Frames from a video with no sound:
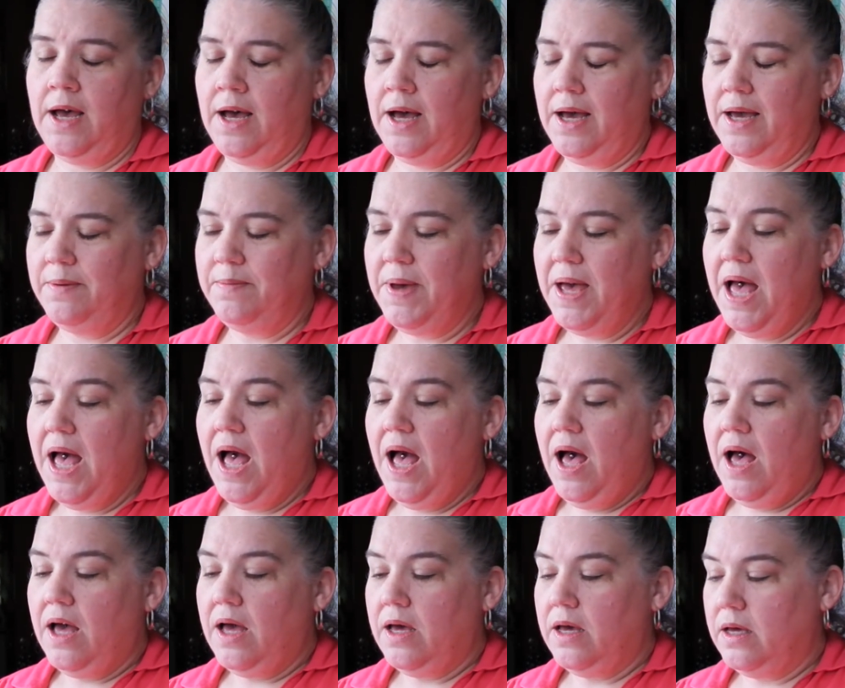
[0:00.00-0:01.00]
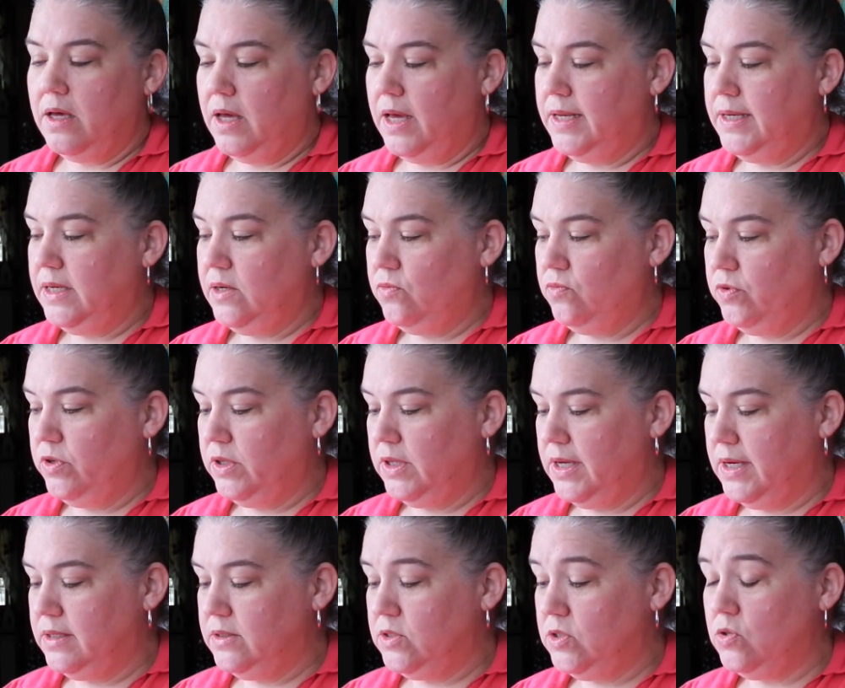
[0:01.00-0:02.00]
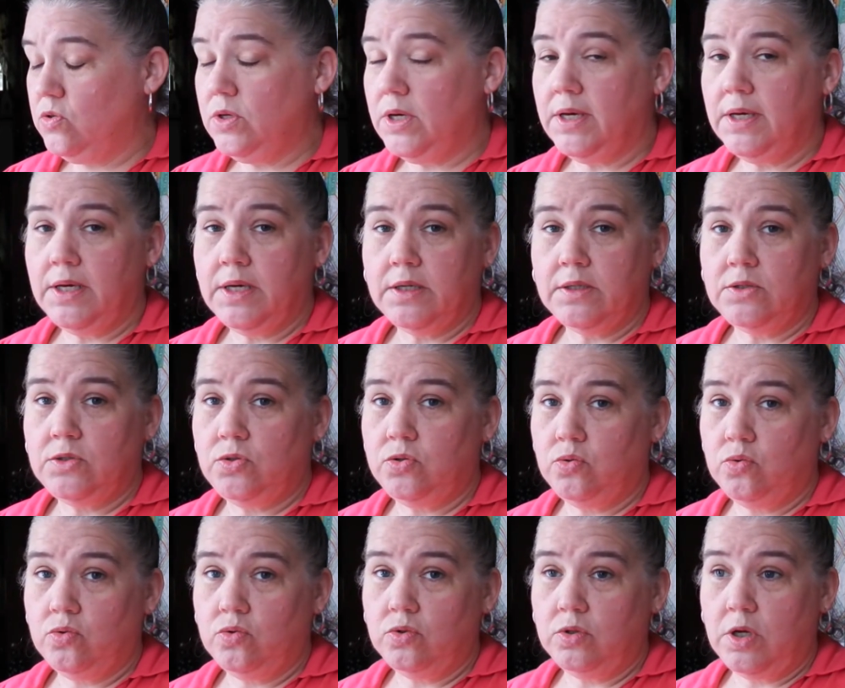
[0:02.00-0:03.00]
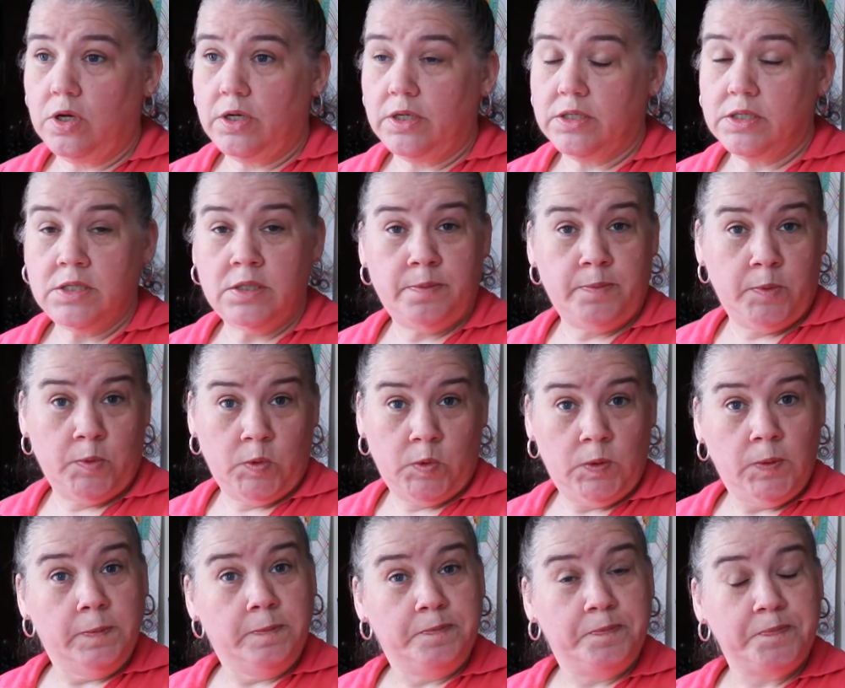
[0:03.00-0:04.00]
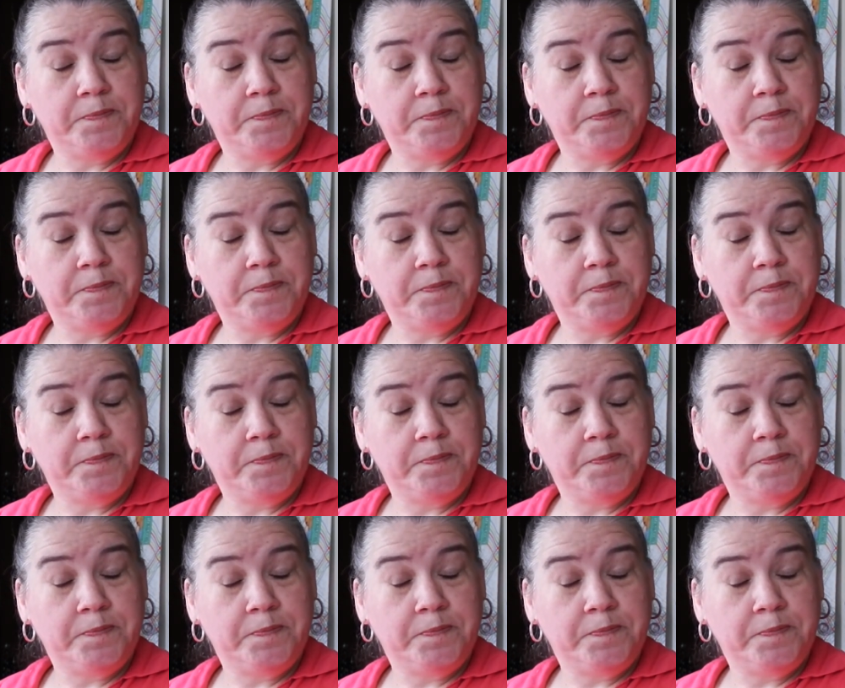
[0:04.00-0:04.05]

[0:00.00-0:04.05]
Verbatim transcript: time I didn't realize you can get tulle on a spool